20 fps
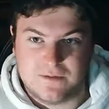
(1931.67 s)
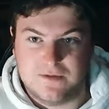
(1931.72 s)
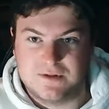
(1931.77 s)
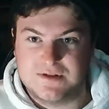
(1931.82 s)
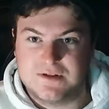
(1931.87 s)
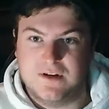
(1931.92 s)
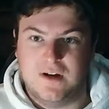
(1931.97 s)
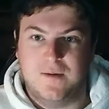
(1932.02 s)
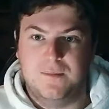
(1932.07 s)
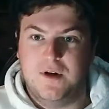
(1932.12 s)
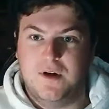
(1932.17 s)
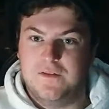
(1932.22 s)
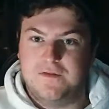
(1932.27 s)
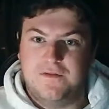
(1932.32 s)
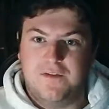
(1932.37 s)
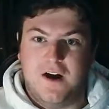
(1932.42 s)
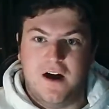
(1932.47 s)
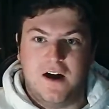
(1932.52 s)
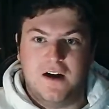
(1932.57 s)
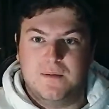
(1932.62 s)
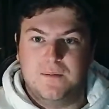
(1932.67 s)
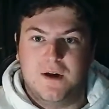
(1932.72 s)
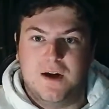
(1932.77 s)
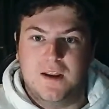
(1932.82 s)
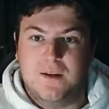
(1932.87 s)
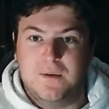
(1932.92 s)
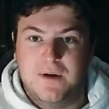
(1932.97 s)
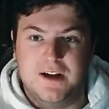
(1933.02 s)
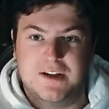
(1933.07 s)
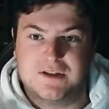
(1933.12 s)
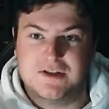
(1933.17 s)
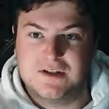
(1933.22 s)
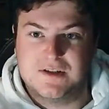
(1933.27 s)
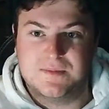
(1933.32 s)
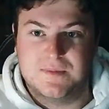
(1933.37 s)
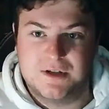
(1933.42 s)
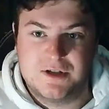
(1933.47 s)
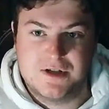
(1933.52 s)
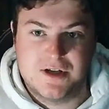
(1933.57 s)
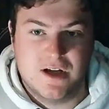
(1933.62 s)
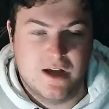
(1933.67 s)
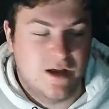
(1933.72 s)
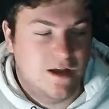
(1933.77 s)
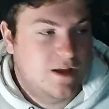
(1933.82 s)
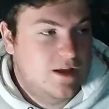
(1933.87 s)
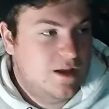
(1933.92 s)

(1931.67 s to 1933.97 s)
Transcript: Also, I'm not farting, by the way. It's just my chair.